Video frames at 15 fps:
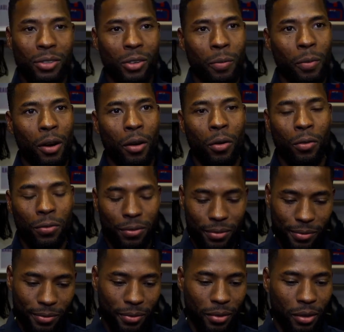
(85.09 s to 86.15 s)
So proud of,
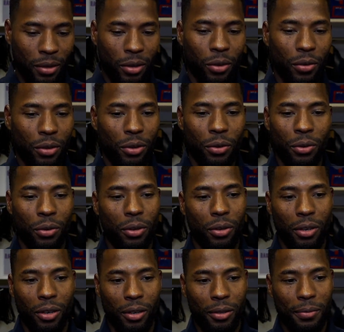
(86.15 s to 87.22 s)
of you,
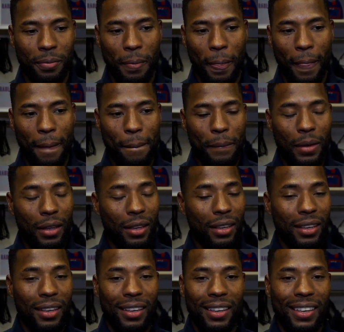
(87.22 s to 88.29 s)
you know
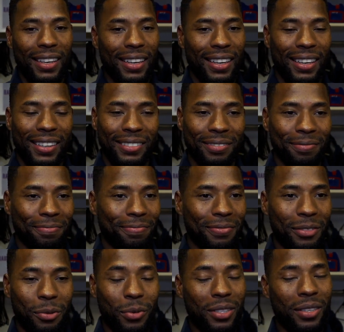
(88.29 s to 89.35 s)
and
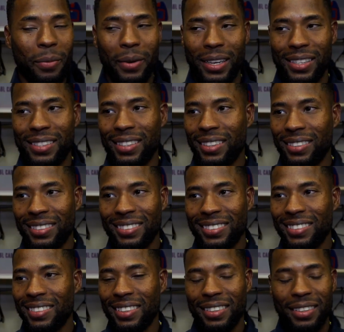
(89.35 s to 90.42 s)
it was amazing.
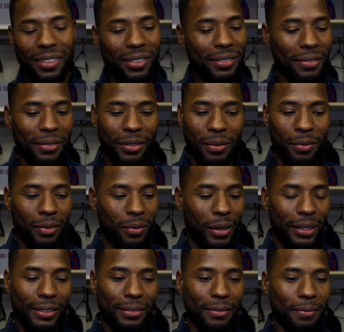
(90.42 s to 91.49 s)

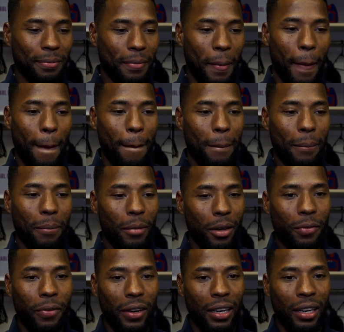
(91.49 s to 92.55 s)
Like
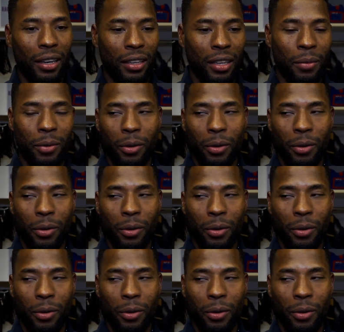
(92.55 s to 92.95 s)
big feeling in the